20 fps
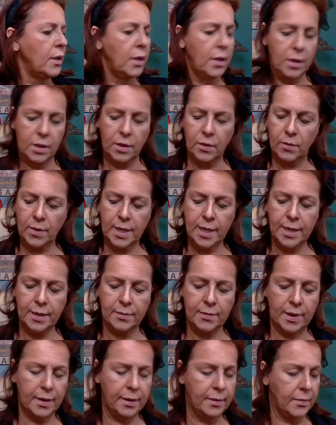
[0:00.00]
you know what?
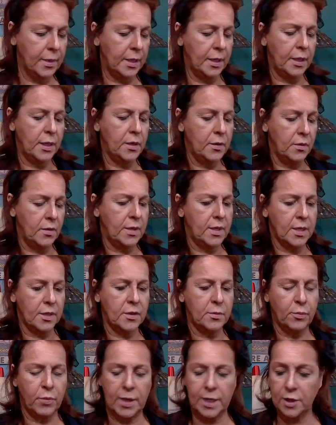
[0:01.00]
I'm going to use
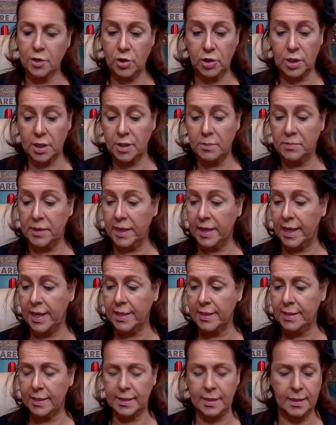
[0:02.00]
this brush just
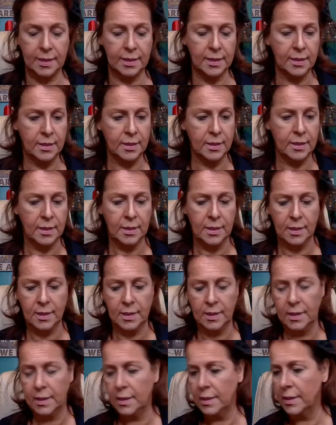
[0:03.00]
because
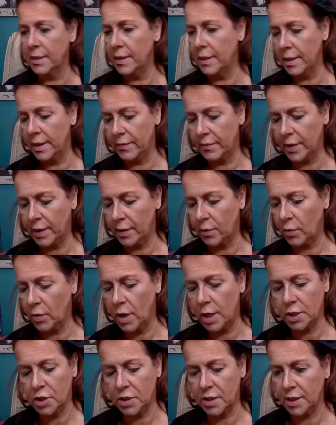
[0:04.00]
I've got to
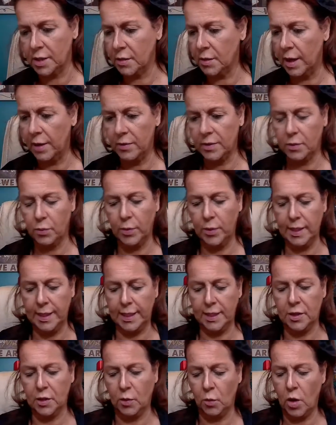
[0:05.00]
wash this. I was
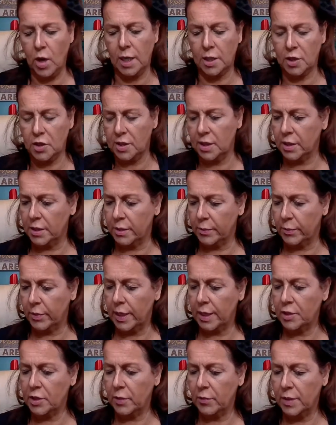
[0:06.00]
willing to wash this
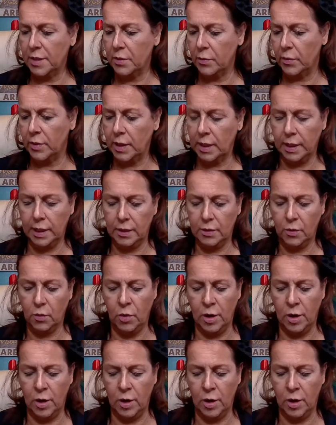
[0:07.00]
brush. I wasn't willing to